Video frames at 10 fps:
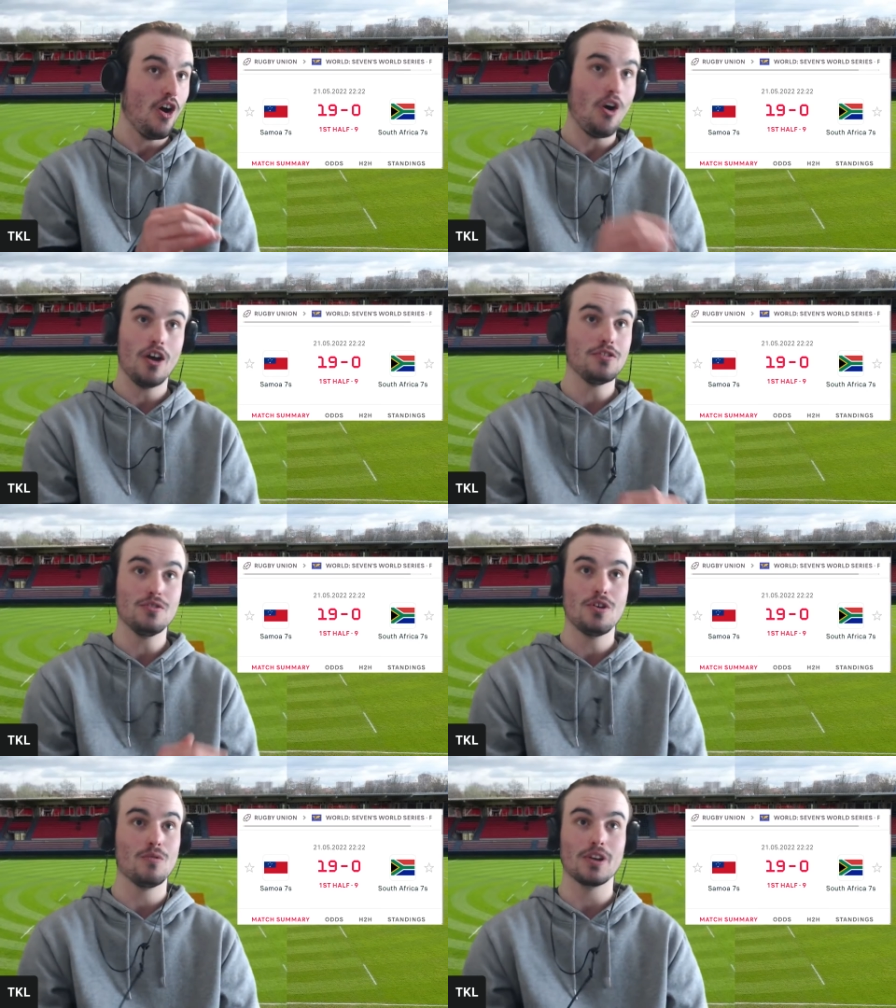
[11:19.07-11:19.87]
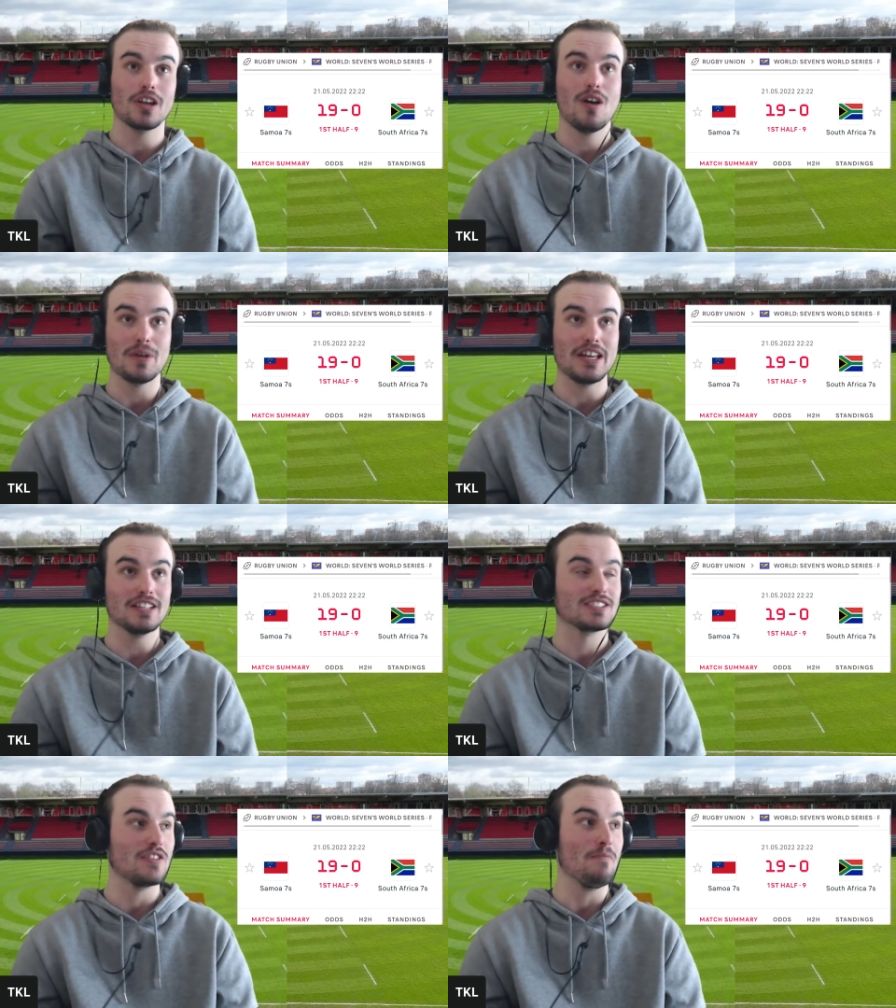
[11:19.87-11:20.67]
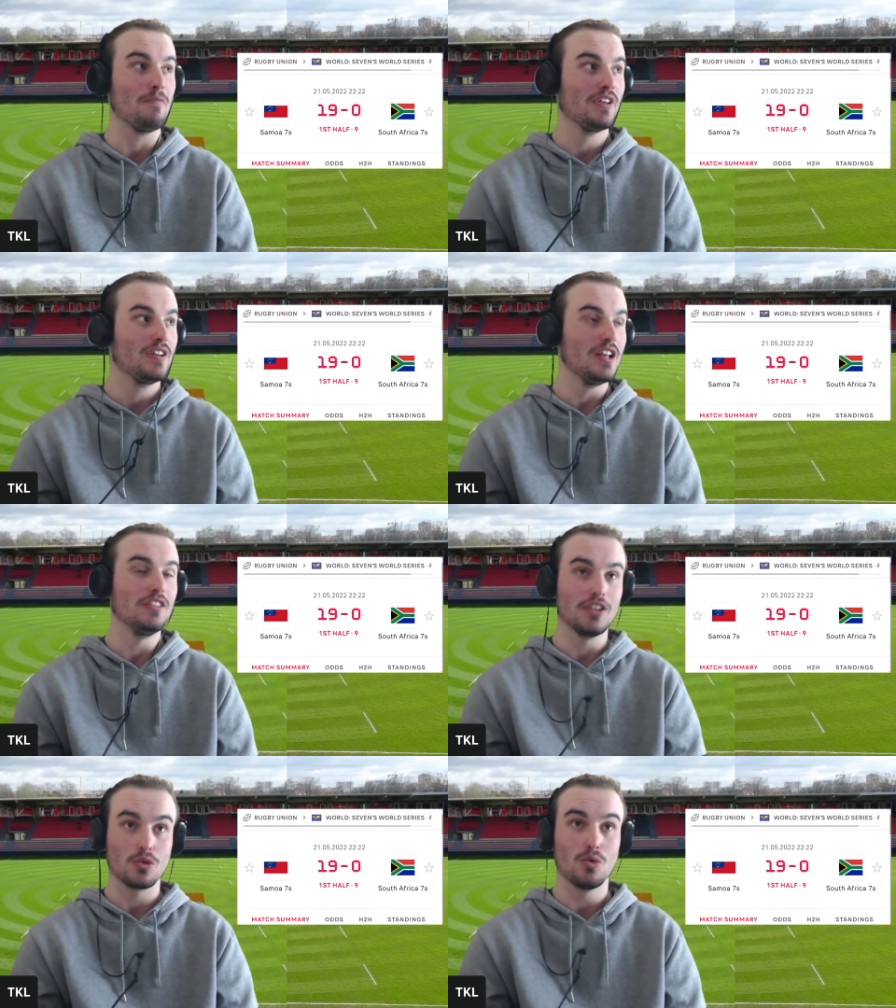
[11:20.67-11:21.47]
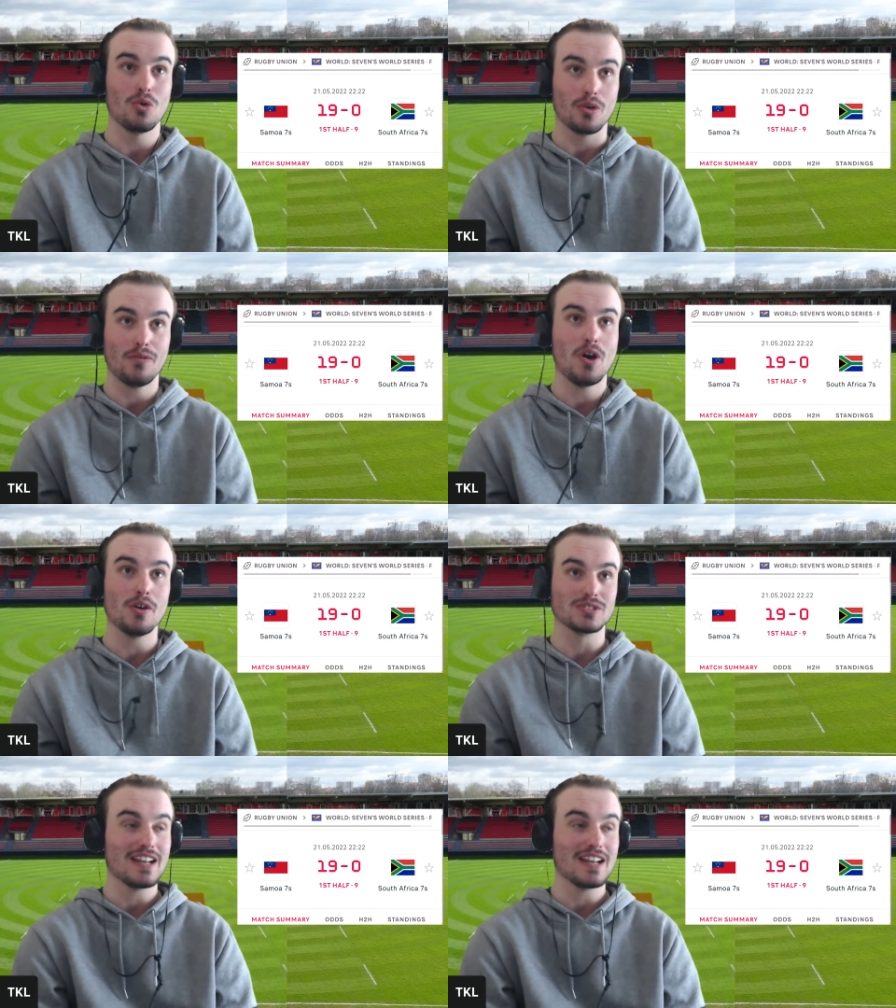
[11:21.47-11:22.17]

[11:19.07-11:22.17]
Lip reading: I do not want to go up against them in the quarterfinals.